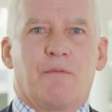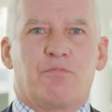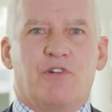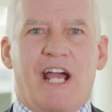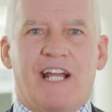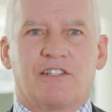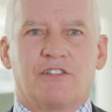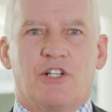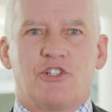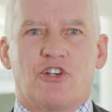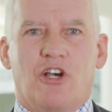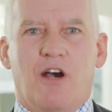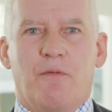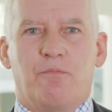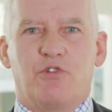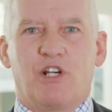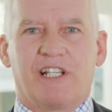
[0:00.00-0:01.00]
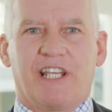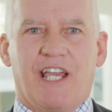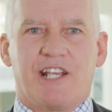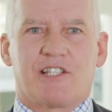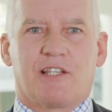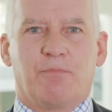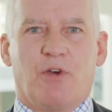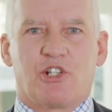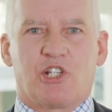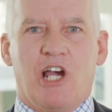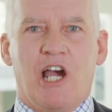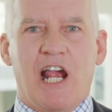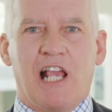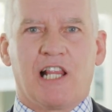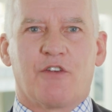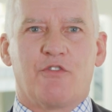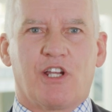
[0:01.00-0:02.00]
Pride in the Job really is the most
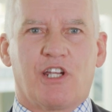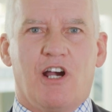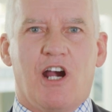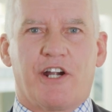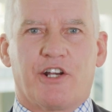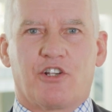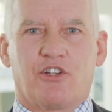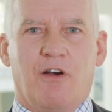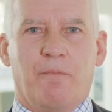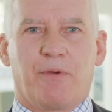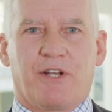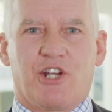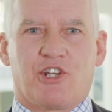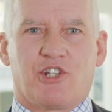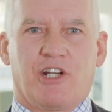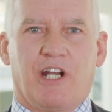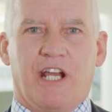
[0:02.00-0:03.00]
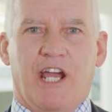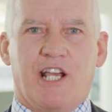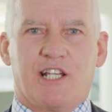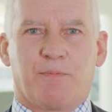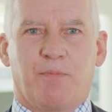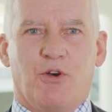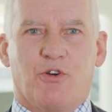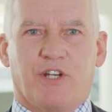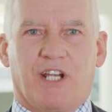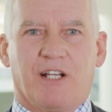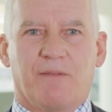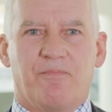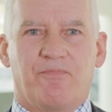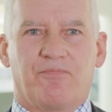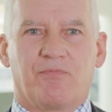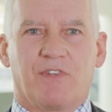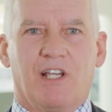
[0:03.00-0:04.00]
highly regarded competition in housebuilding.
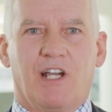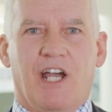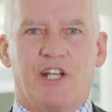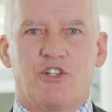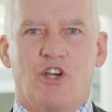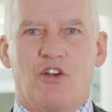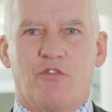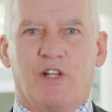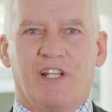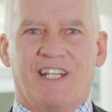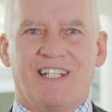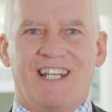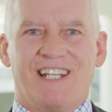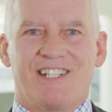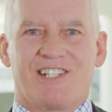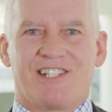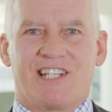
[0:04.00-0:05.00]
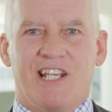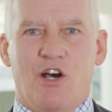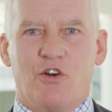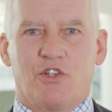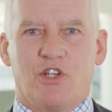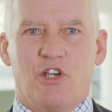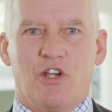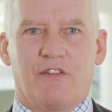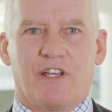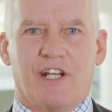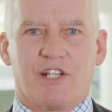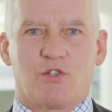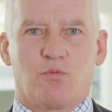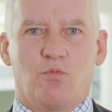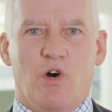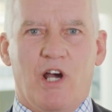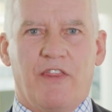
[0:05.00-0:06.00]
I don't really need to tell you that
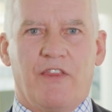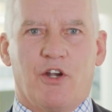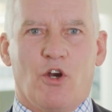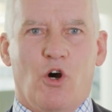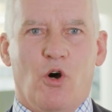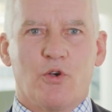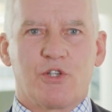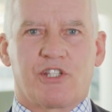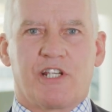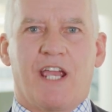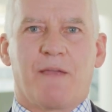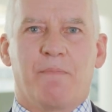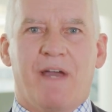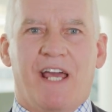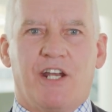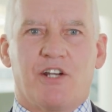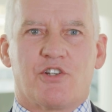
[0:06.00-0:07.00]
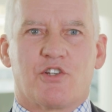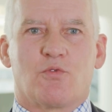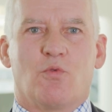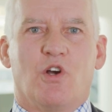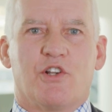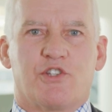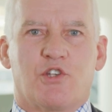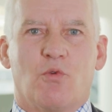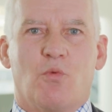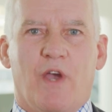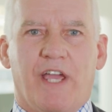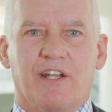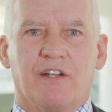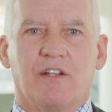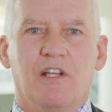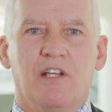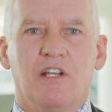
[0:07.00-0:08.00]
it's one that all site managers want to
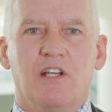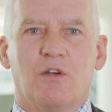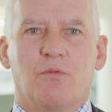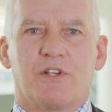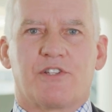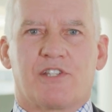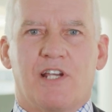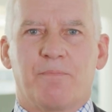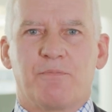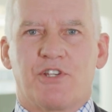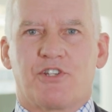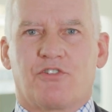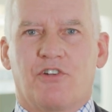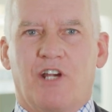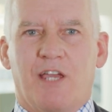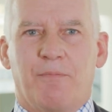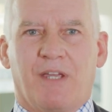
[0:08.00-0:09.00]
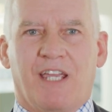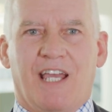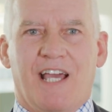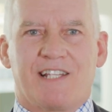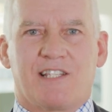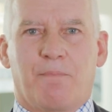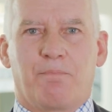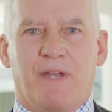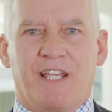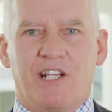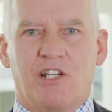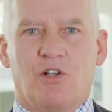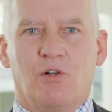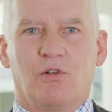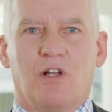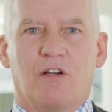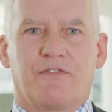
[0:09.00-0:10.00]
win, with some describing it as the
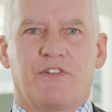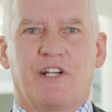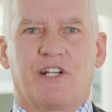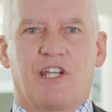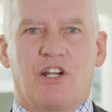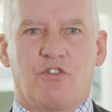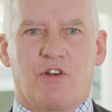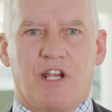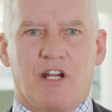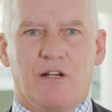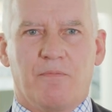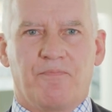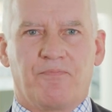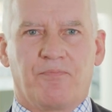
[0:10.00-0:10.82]
pinnacle of their career.